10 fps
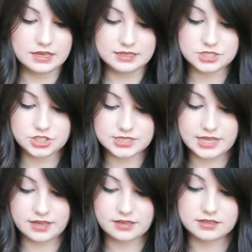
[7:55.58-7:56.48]
It's just
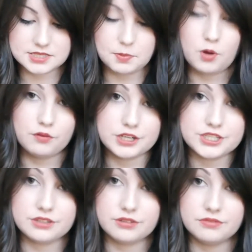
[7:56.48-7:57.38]
like a small
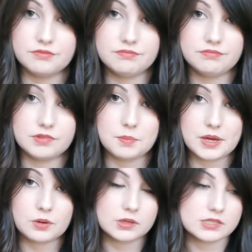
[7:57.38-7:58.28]
version of the
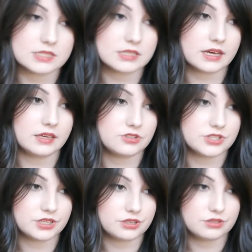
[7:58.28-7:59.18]
big ones that I
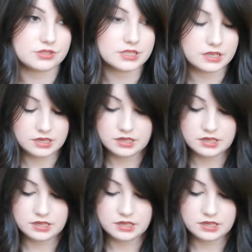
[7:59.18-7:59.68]
usually use.